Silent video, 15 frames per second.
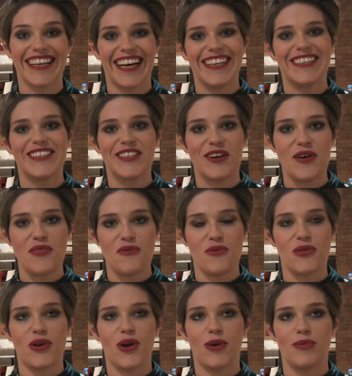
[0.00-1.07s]
And I
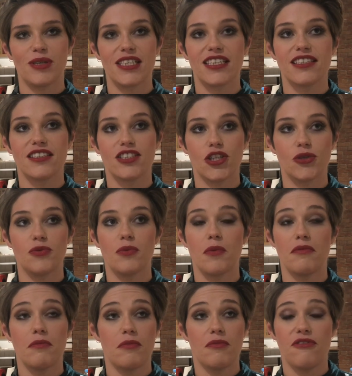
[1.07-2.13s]
thought that I would do
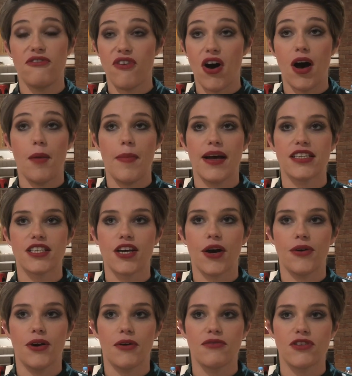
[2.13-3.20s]
far better
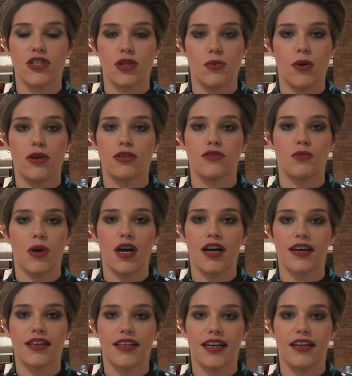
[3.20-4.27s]
going off into the world of
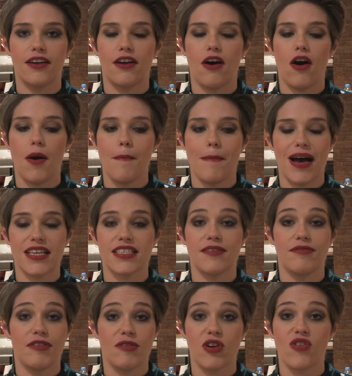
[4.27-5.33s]
work, and I
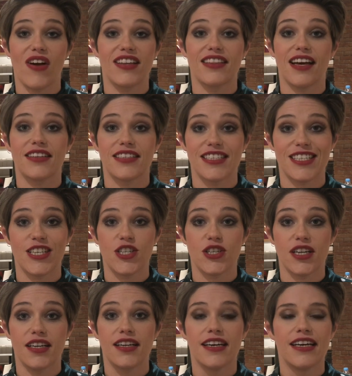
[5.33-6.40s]
massively regret that
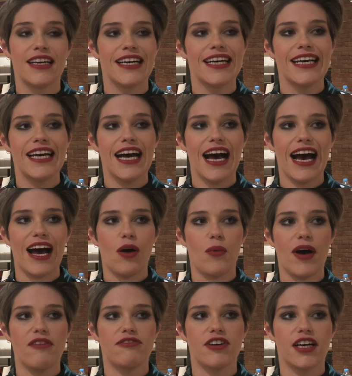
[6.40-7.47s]
decision.
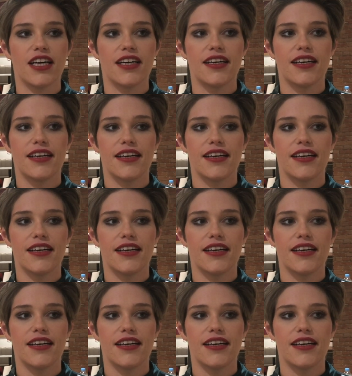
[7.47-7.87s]
However,